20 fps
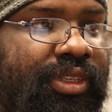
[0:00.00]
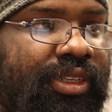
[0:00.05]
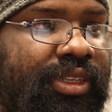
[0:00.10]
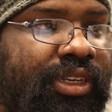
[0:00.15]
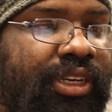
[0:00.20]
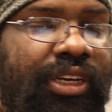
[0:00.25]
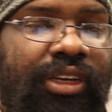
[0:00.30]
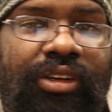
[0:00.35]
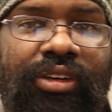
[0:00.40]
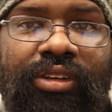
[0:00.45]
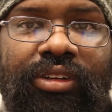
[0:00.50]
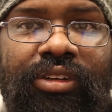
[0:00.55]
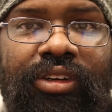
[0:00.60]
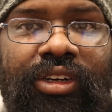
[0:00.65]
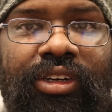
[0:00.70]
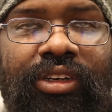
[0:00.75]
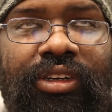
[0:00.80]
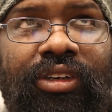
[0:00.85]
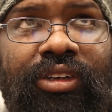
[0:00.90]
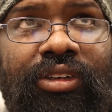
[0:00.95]
here
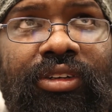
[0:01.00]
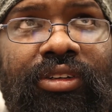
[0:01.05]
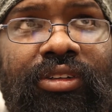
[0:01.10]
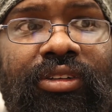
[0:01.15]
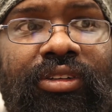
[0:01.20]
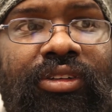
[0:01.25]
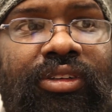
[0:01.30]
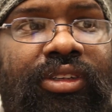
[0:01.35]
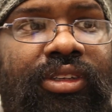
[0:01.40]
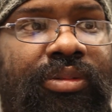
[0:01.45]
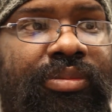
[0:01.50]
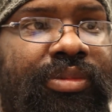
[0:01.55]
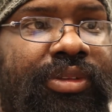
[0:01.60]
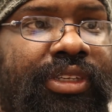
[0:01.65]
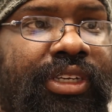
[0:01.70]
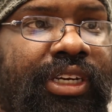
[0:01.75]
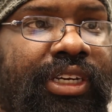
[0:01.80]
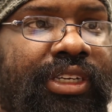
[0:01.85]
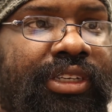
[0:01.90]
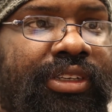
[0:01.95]
are some
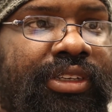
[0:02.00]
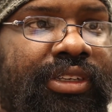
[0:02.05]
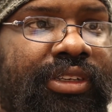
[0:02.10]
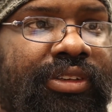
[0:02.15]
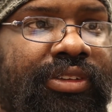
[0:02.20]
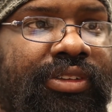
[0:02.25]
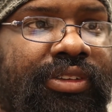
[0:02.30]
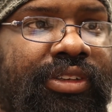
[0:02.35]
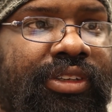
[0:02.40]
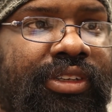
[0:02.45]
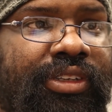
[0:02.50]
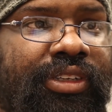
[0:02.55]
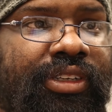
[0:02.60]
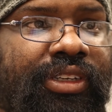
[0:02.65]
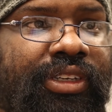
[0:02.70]
scientists